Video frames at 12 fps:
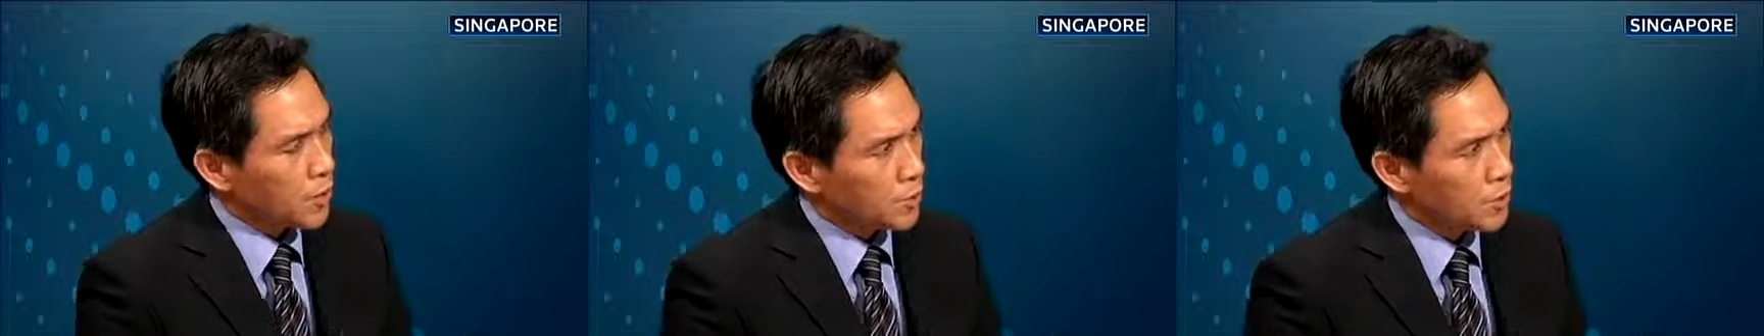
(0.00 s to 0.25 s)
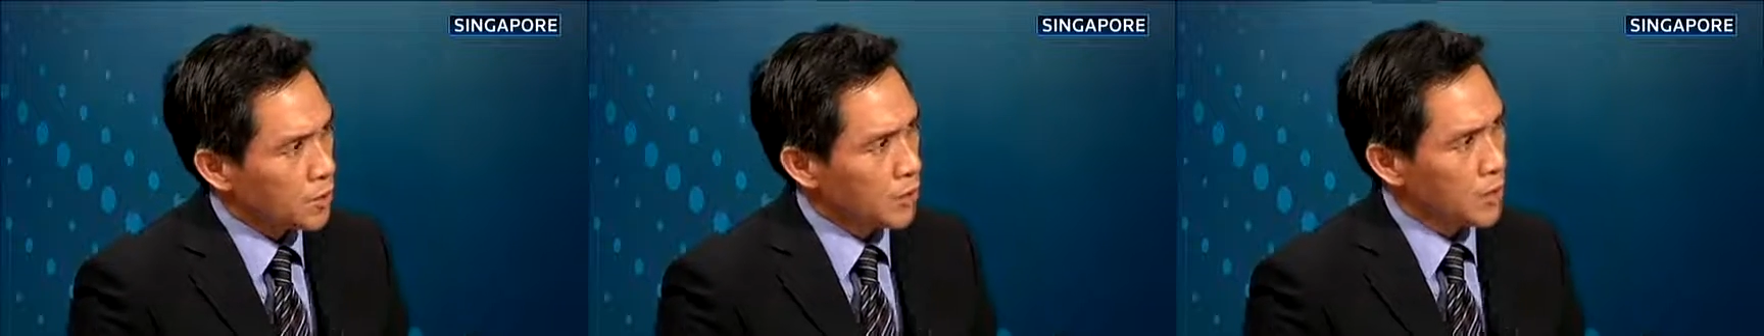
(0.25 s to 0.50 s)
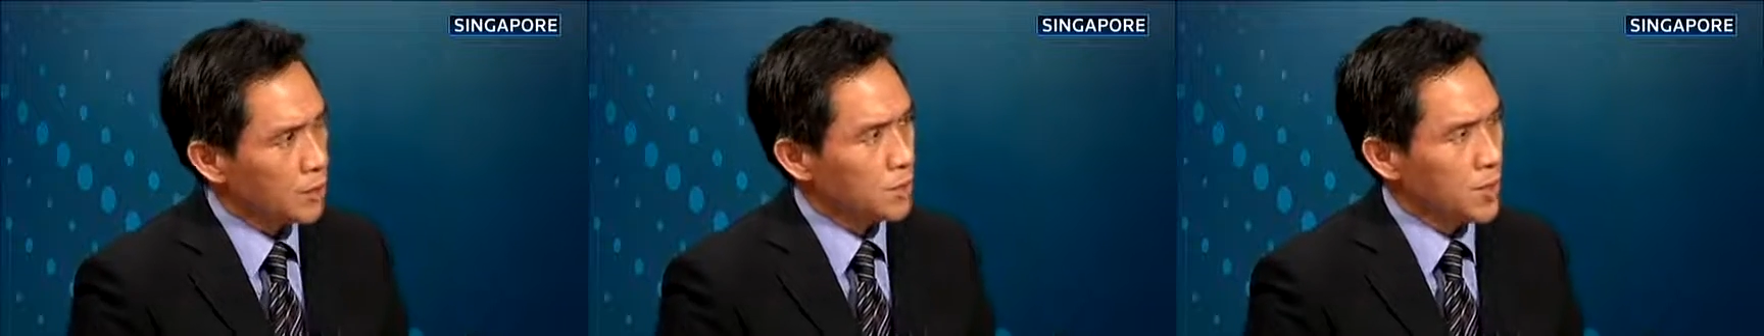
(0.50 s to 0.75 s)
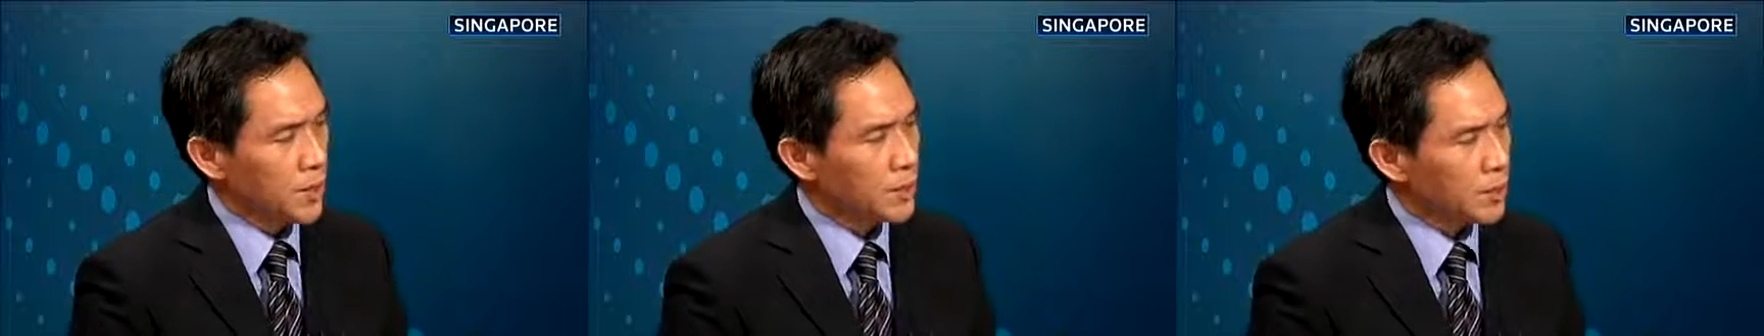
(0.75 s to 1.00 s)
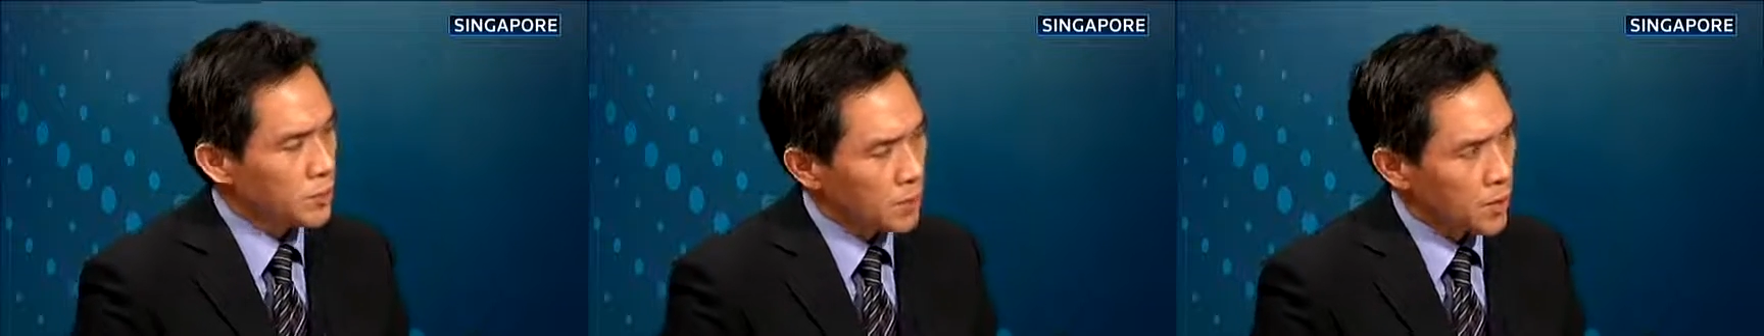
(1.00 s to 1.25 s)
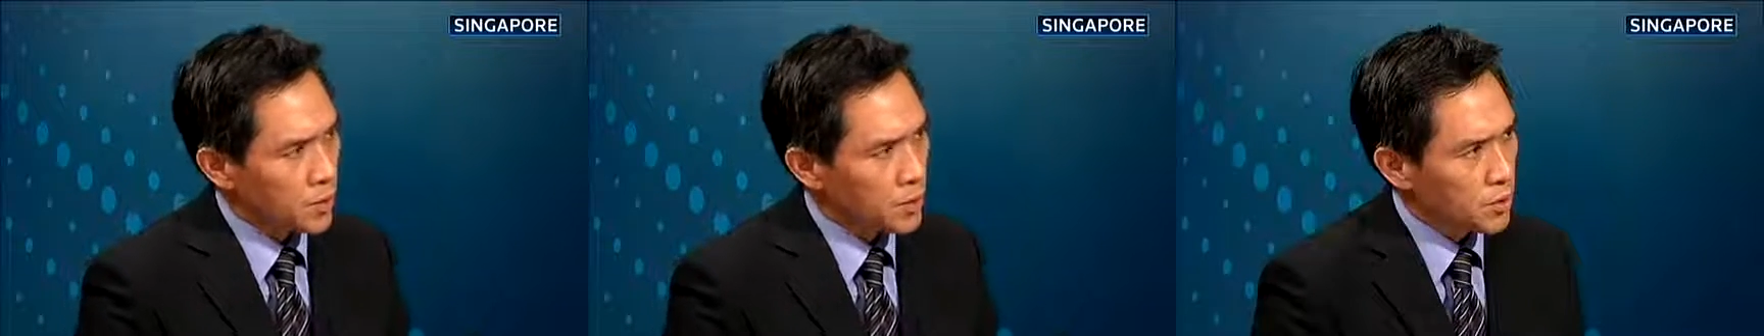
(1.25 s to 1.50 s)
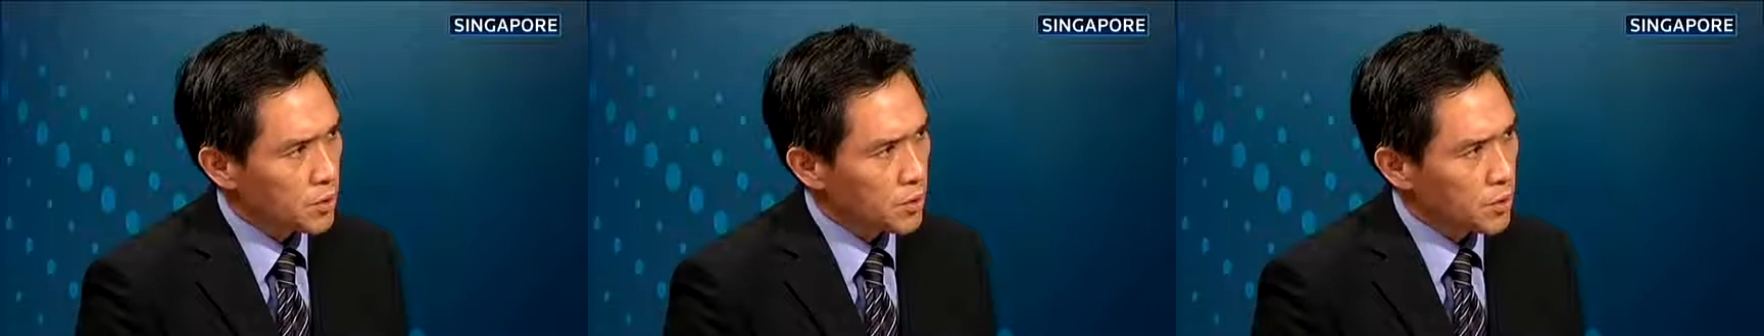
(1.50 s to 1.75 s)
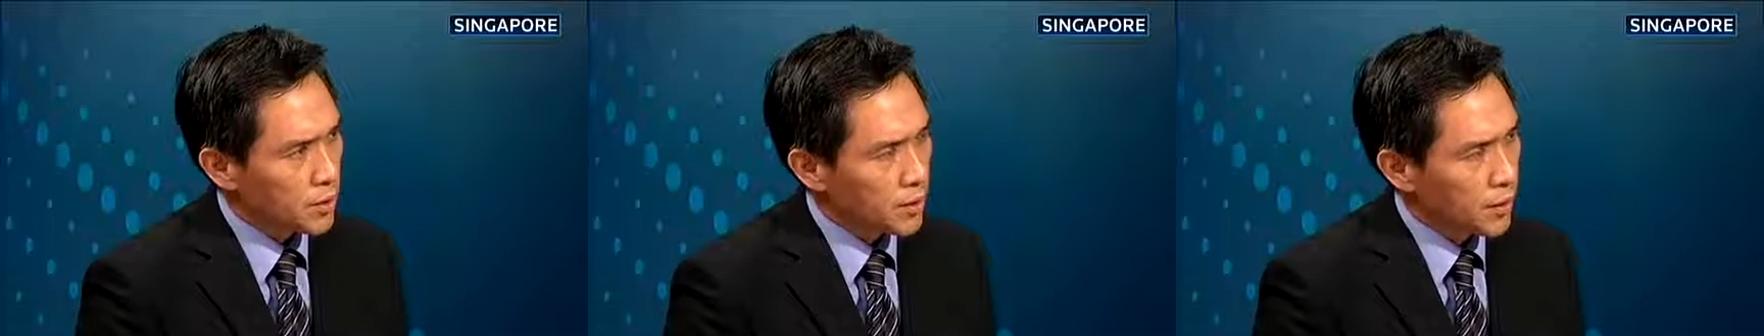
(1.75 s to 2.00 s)
as, as, being transparent is
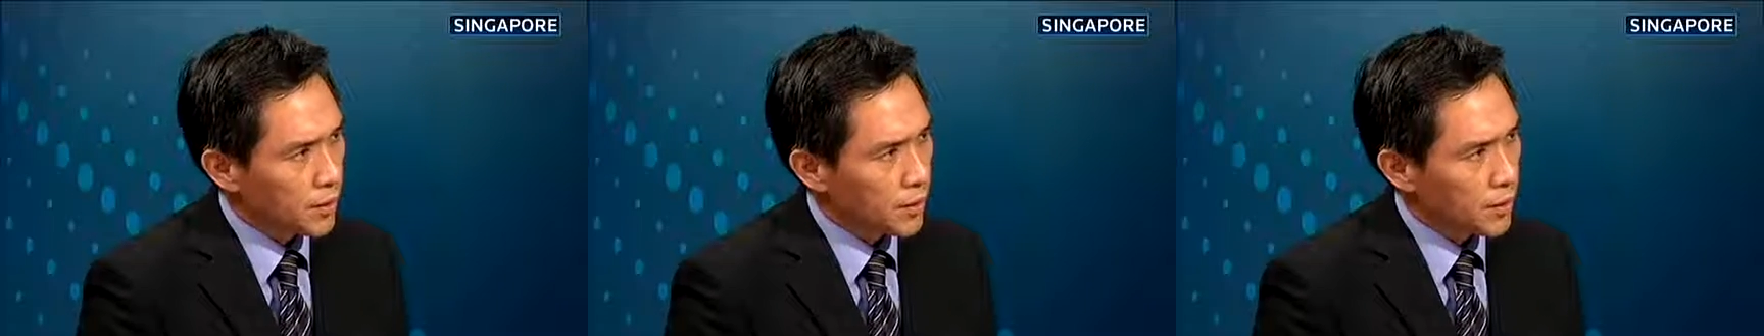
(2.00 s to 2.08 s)
concerned?